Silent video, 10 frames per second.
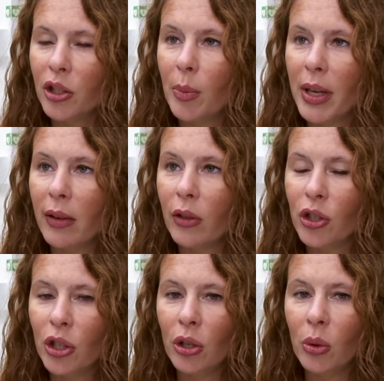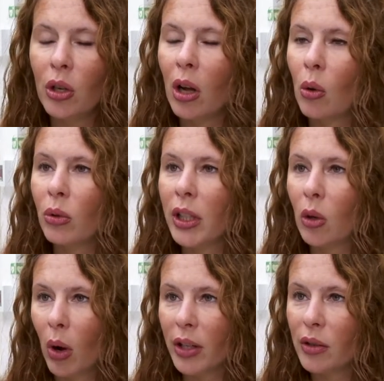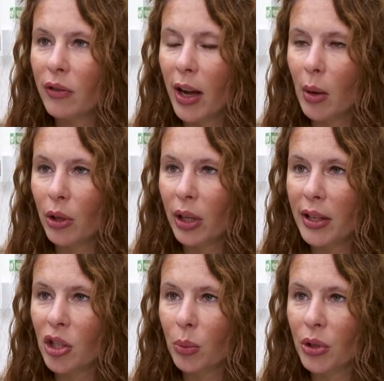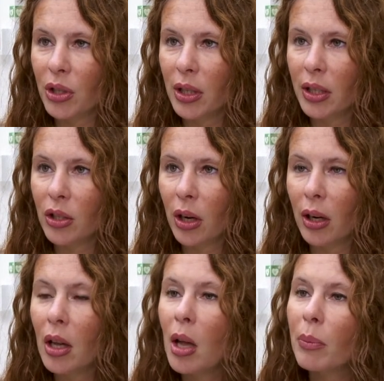to be able to not only quantify what our customers' needs are,